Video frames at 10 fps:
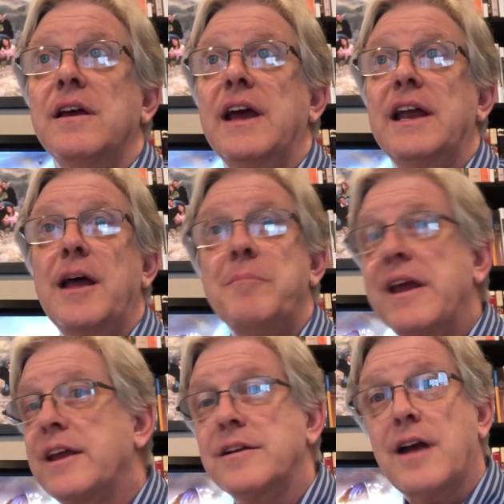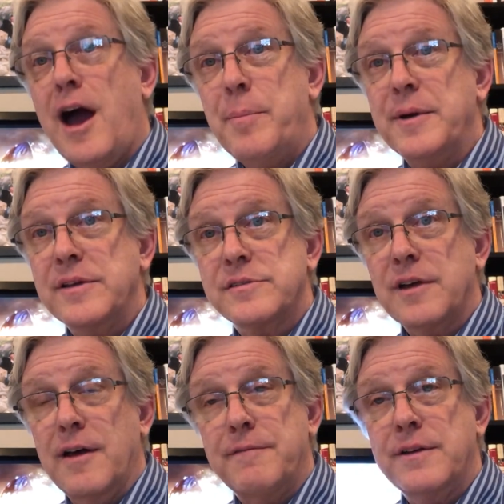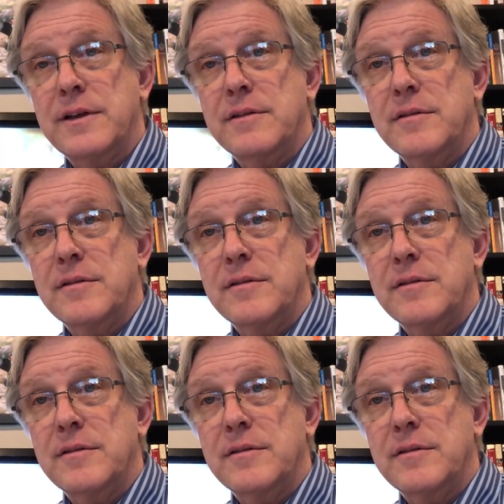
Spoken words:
and I'm making copies of it